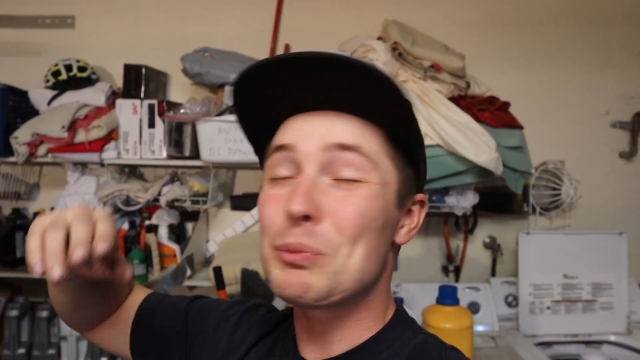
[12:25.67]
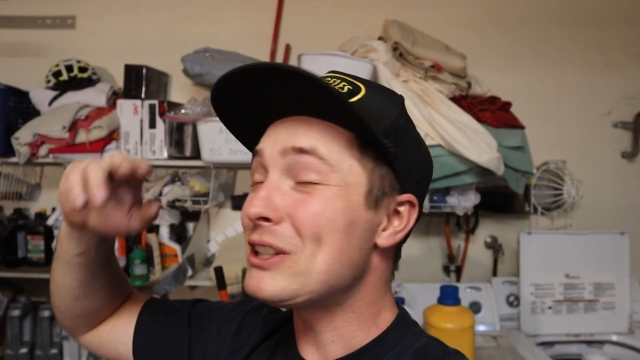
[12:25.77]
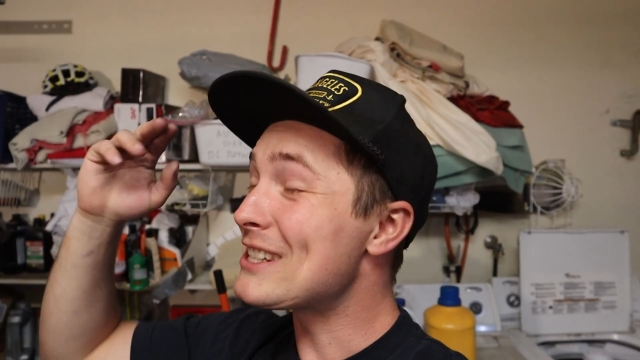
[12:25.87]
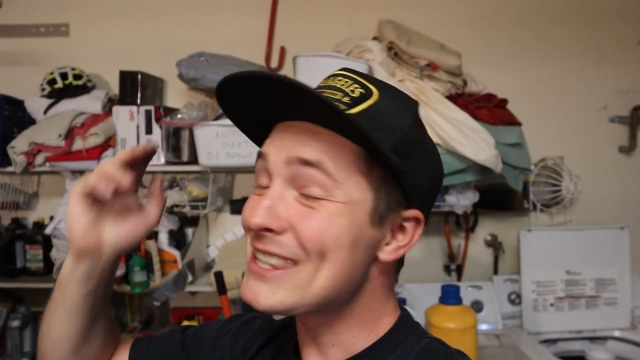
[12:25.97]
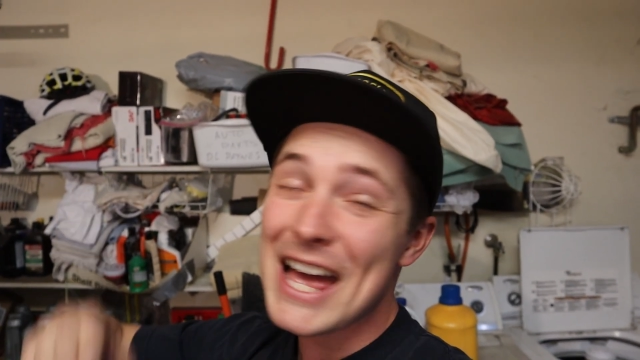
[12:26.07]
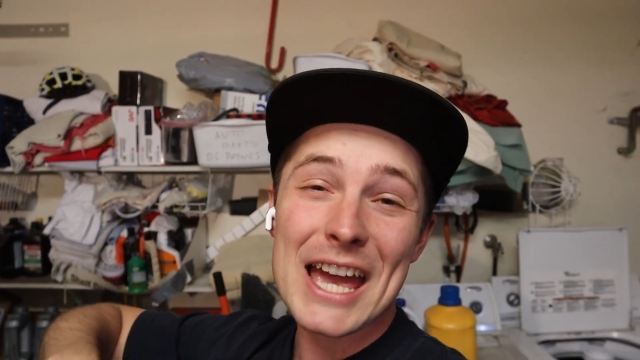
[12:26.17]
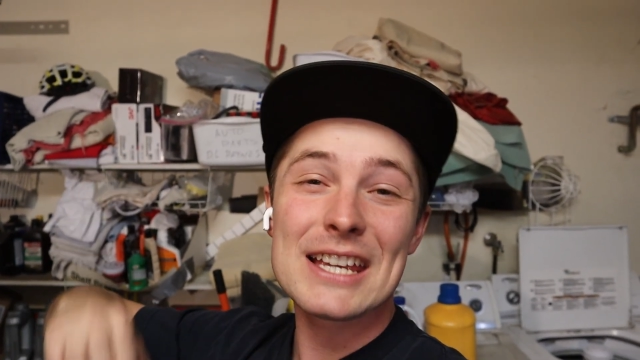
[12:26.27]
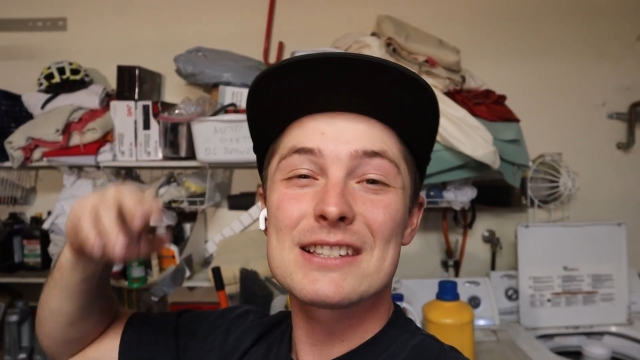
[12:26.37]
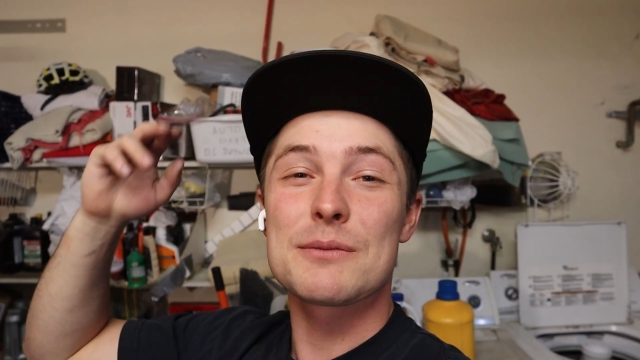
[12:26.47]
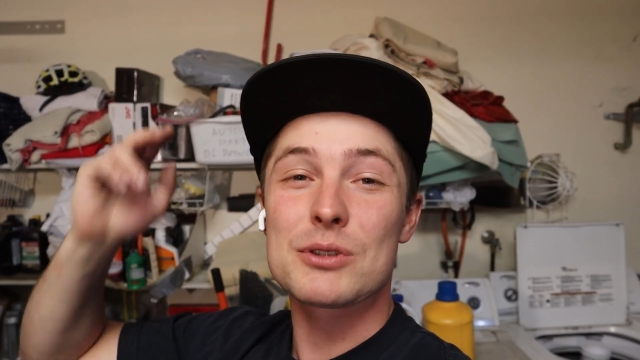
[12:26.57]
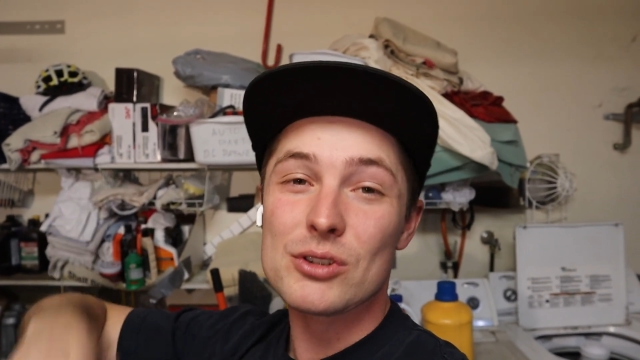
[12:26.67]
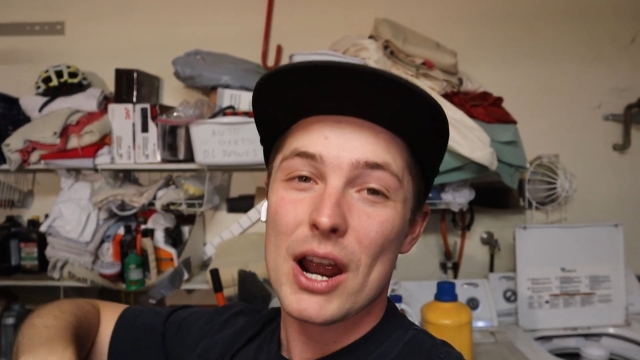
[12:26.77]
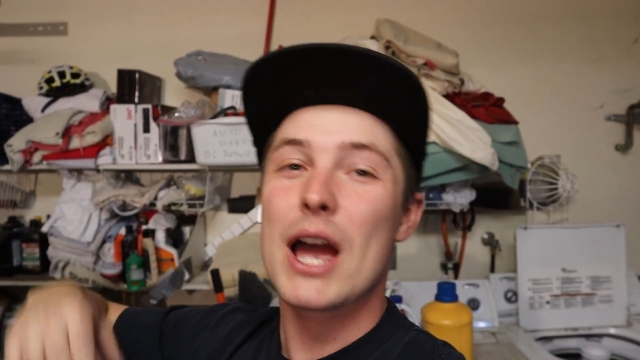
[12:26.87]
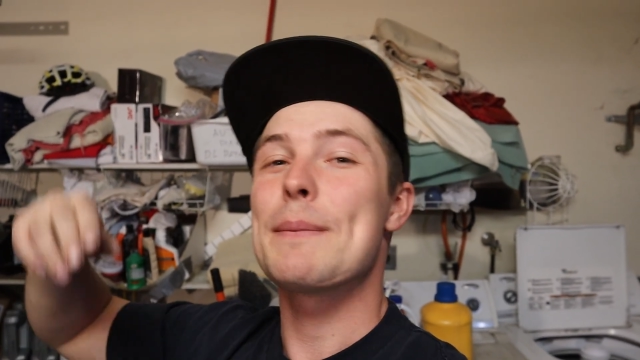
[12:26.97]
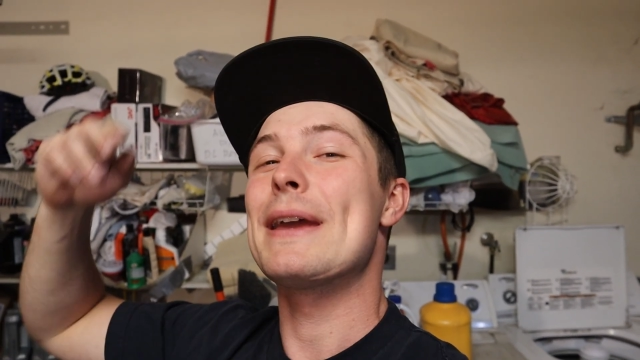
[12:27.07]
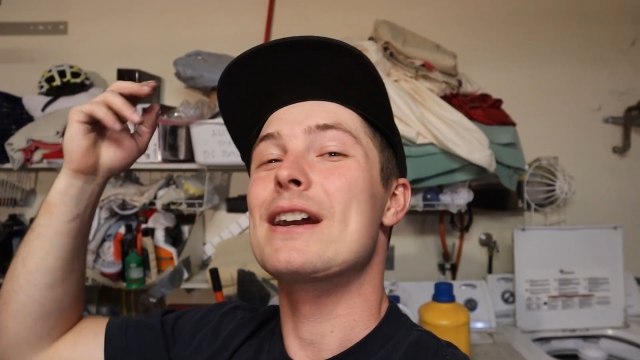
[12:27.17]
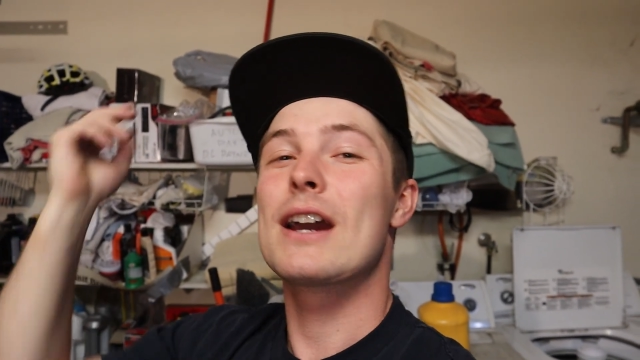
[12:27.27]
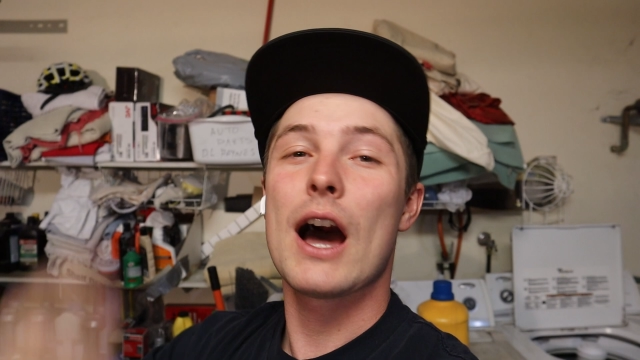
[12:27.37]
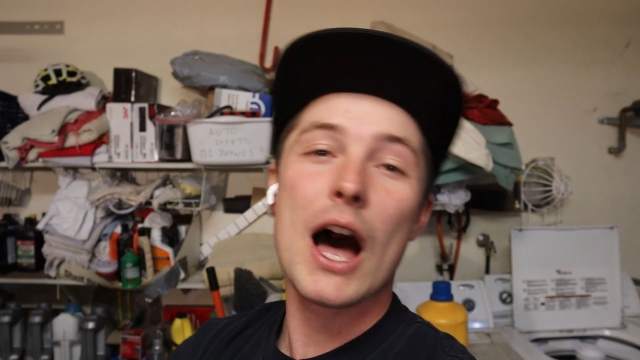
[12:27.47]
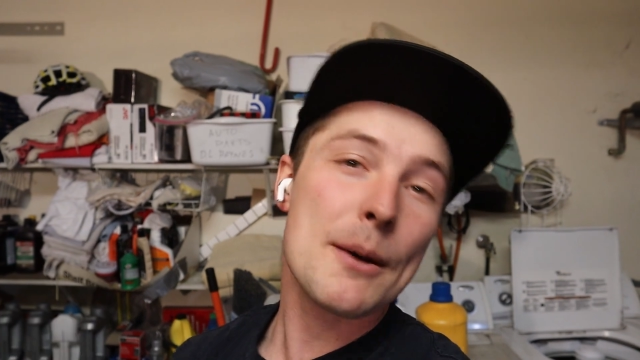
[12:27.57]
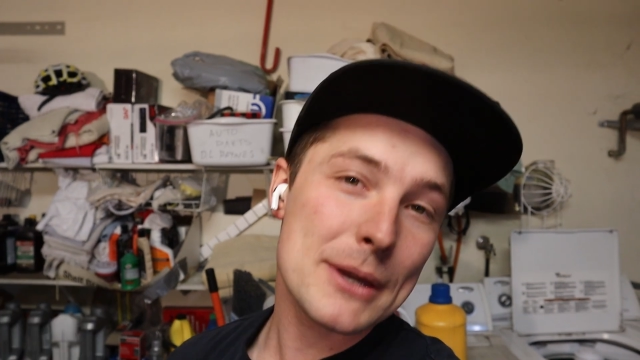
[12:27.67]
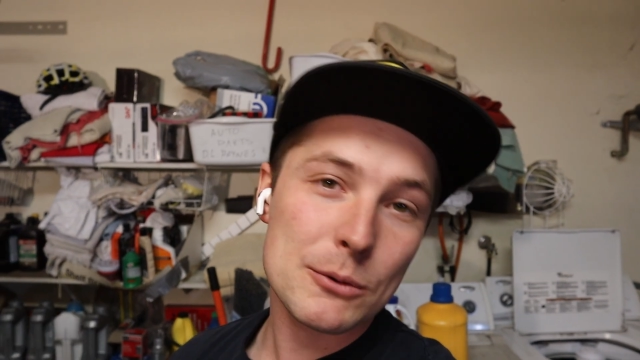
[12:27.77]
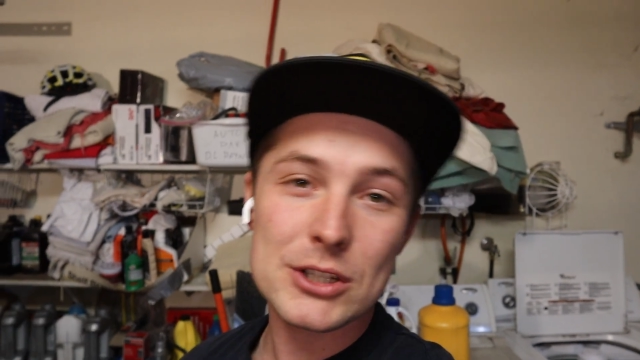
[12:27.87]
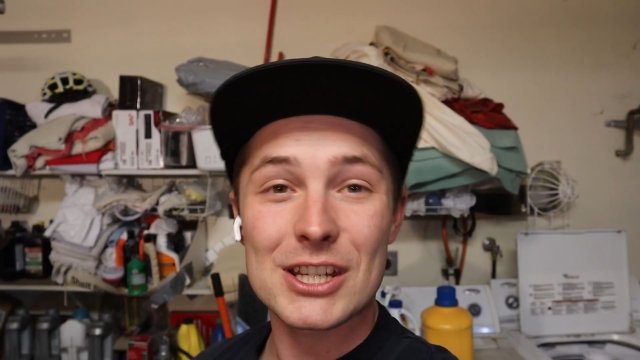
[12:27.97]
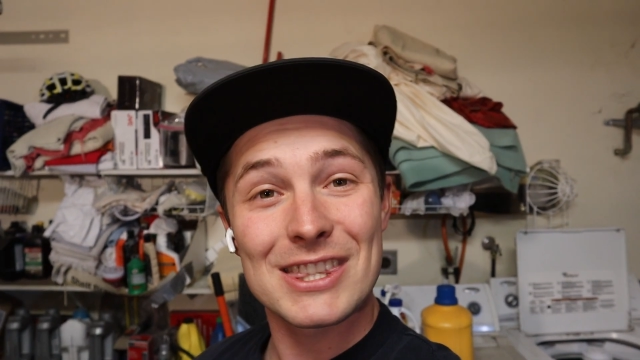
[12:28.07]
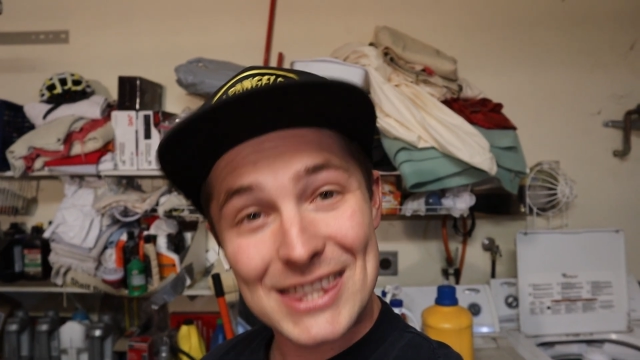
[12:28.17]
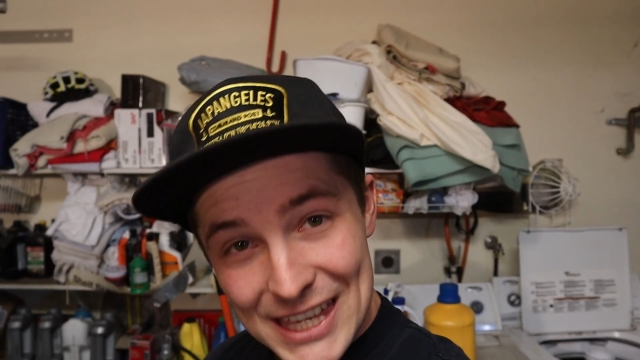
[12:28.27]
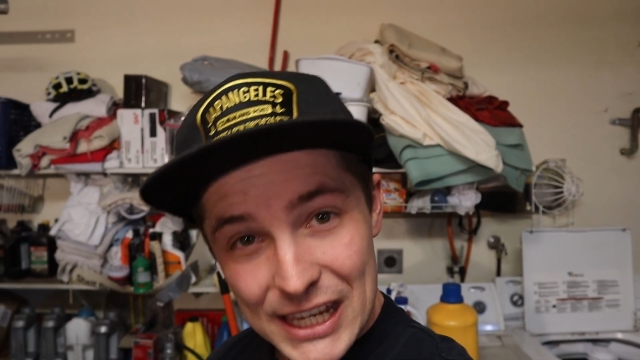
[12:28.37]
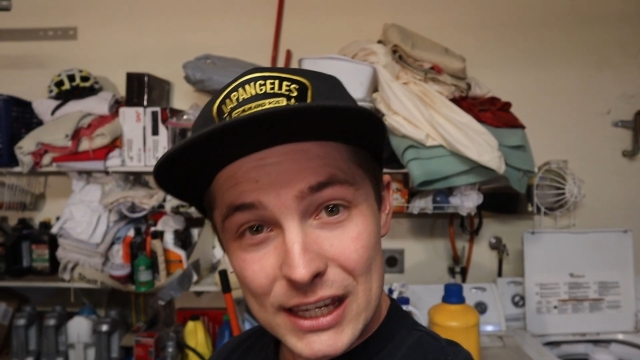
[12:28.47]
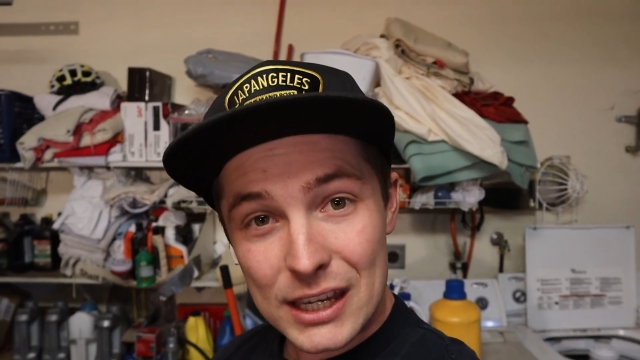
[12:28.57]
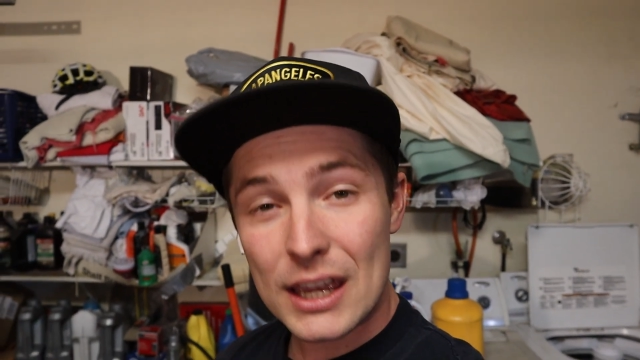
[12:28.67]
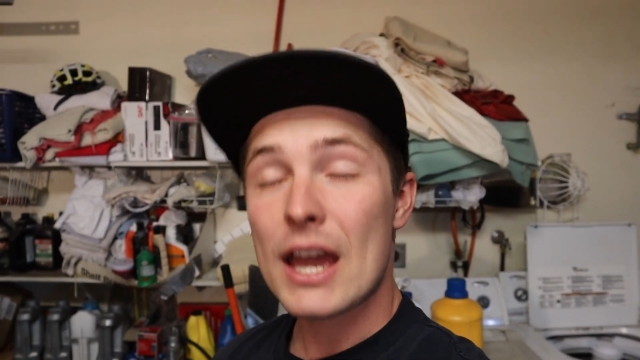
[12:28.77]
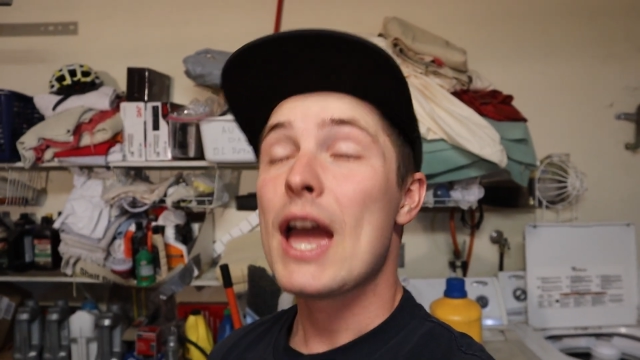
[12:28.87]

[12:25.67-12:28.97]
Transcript: please like, subscribe, and comment what you think.